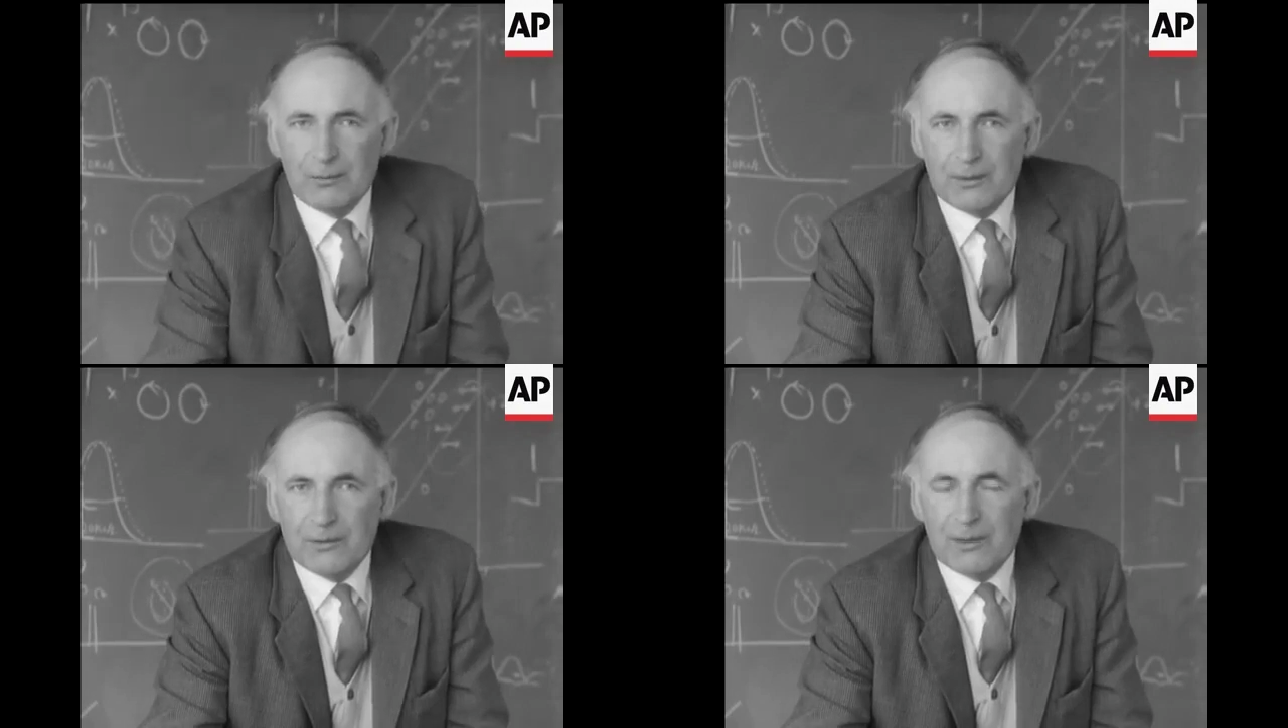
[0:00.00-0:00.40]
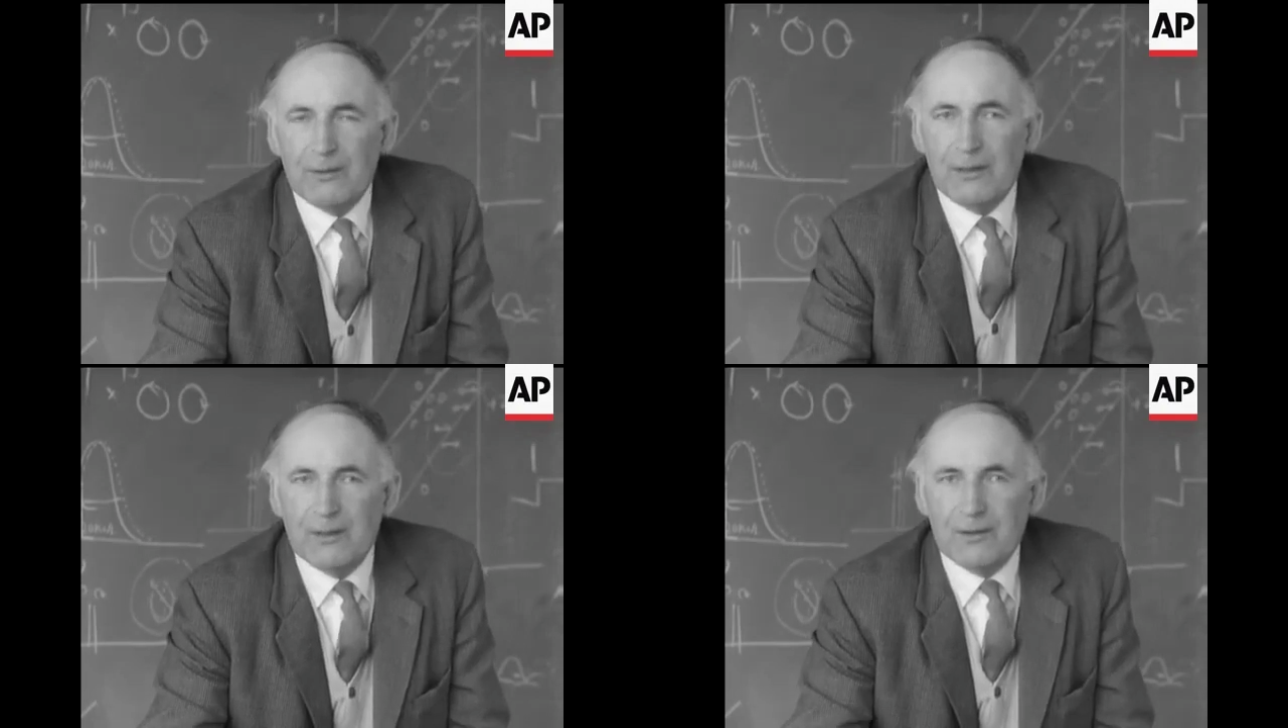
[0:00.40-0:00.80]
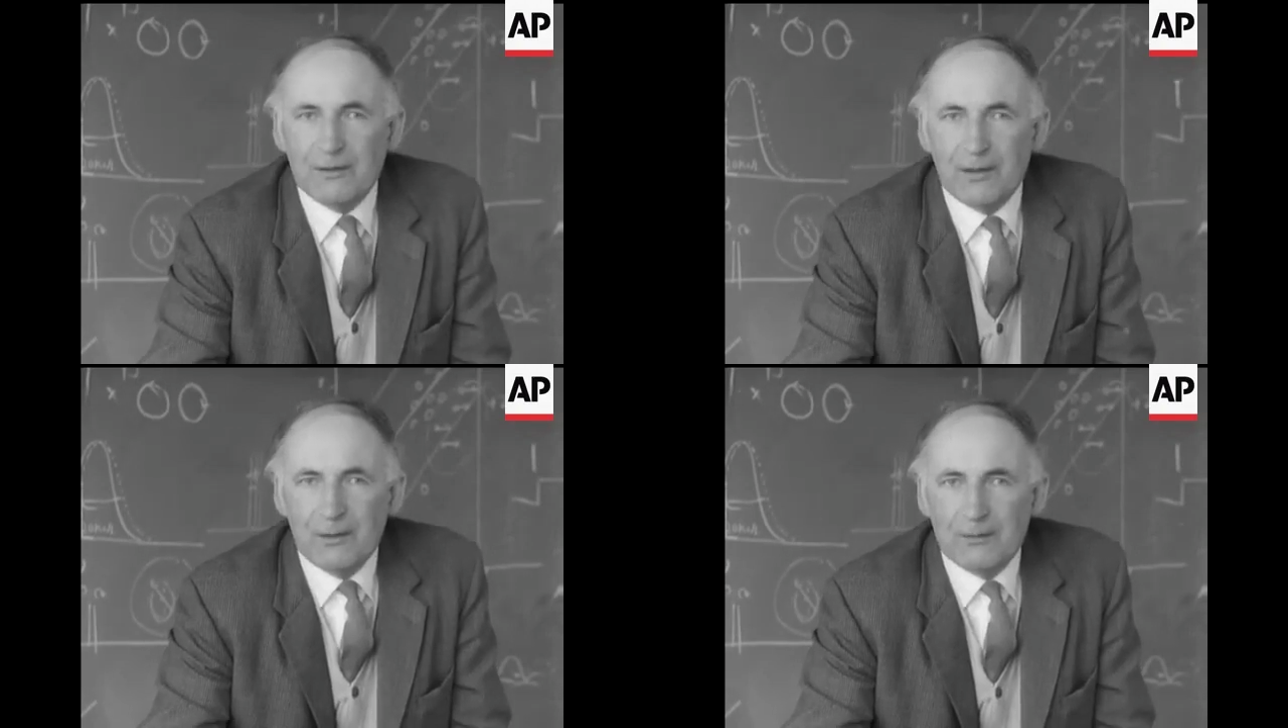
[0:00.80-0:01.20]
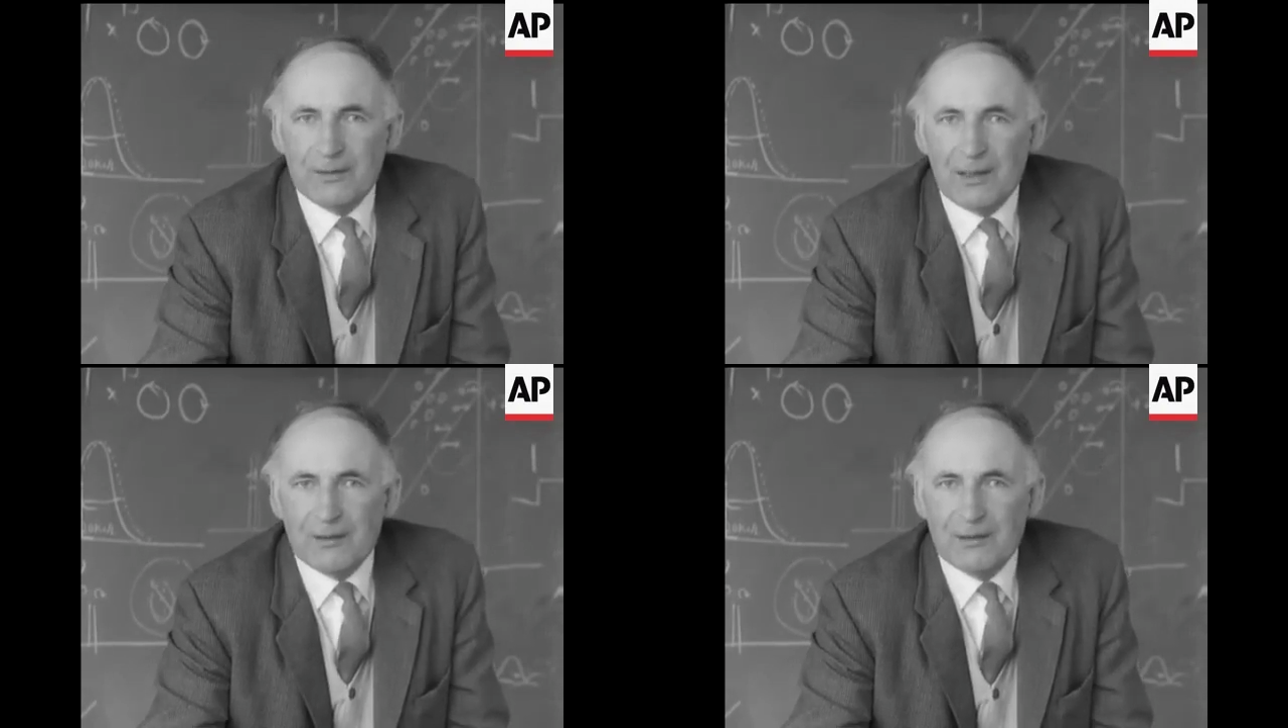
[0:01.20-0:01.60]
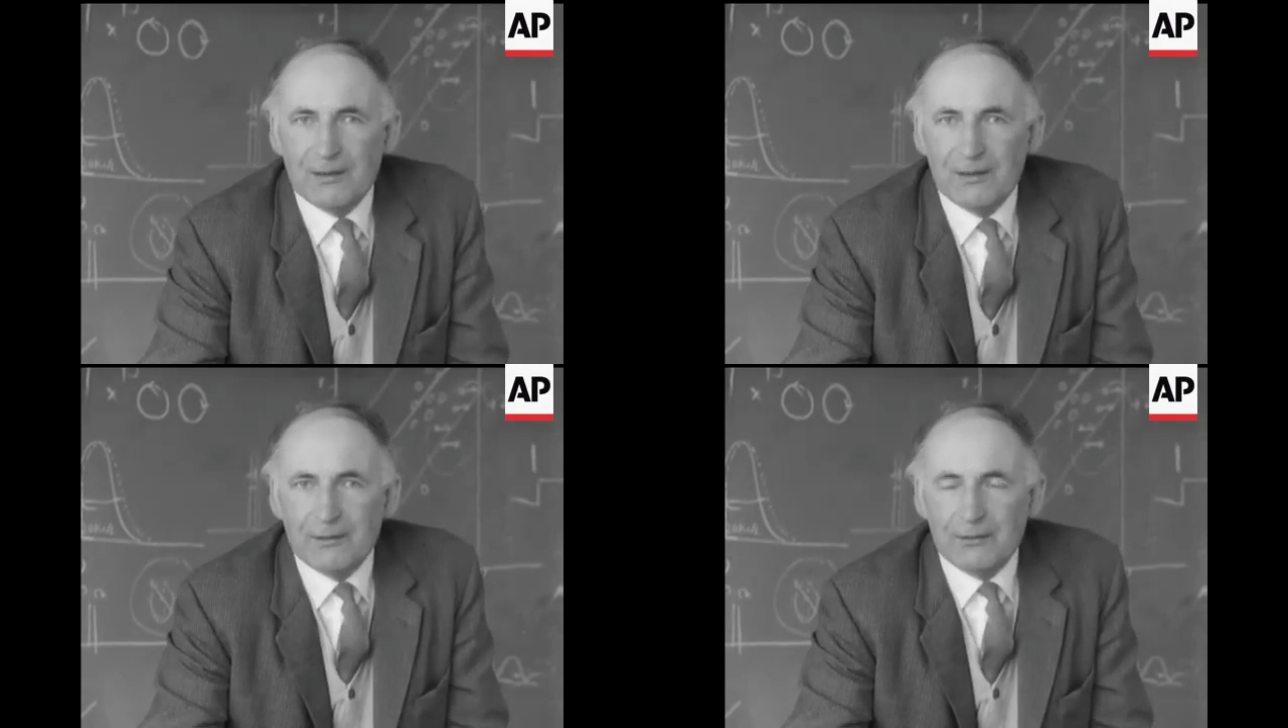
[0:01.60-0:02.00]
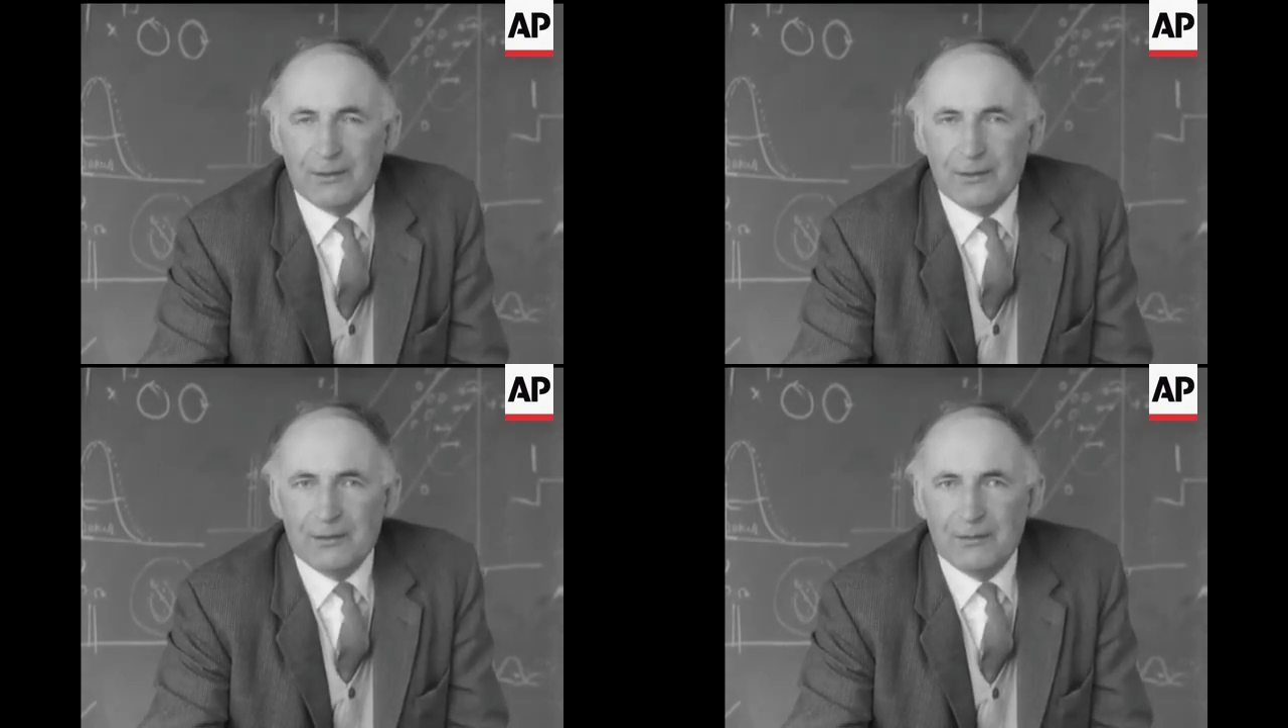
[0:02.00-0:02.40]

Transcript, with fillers: which a generation ago was largely illiterate.